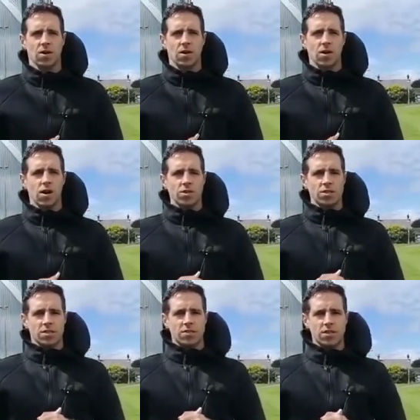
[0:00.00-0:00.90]
Oh, it's
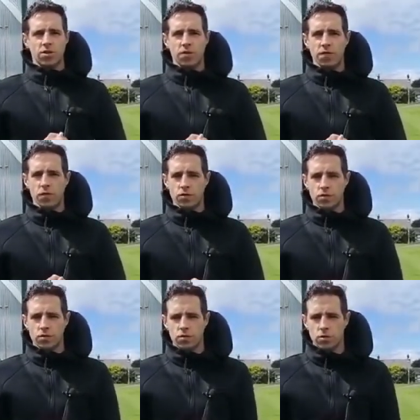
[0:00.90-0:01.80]
a tough
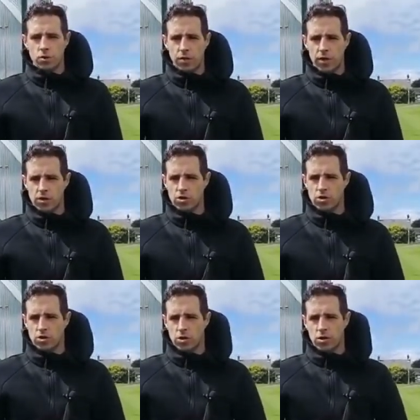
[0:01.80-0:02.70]
one, Joe,
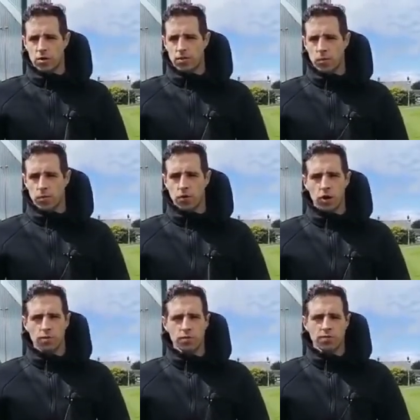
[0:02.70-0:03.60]
because both
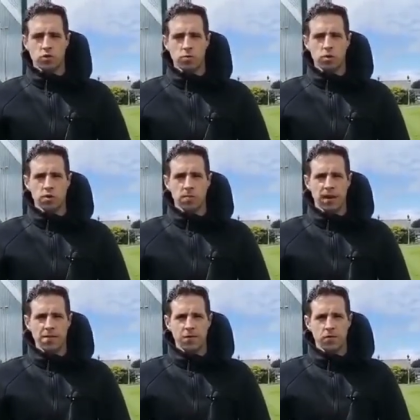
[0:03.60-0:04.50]
clubs have so much to
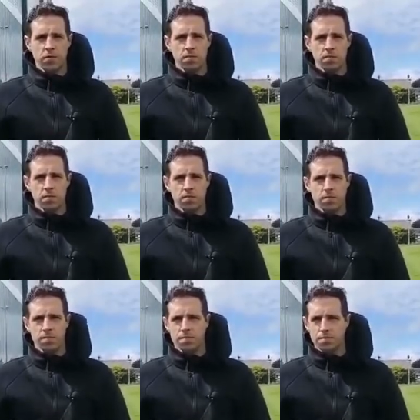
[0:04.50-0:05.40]
play for.
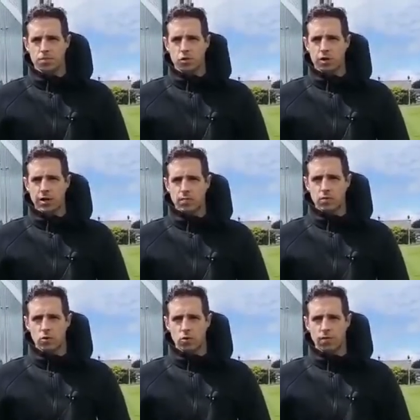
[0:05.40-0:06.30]
2
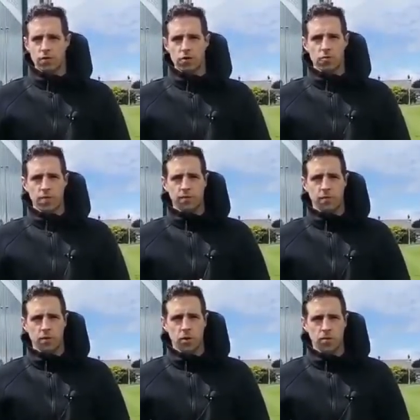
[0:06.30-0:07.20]
teams going for European
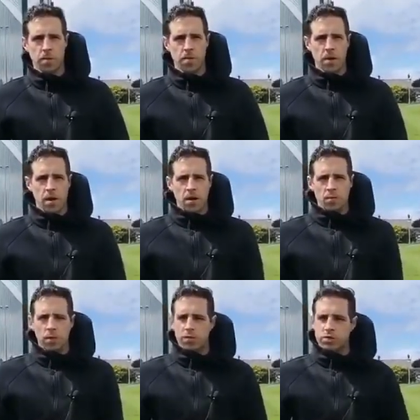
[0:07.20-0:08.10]
football, but
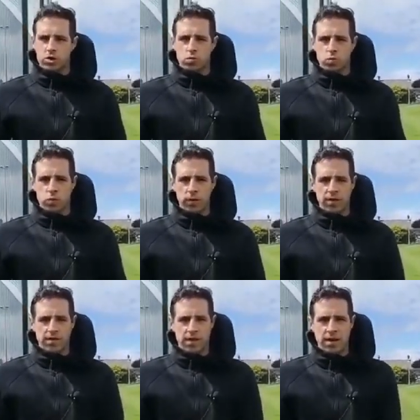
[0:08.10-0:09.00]
what we just
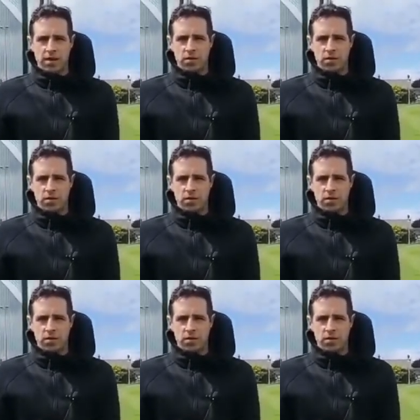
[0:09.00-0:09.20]
witnessed there,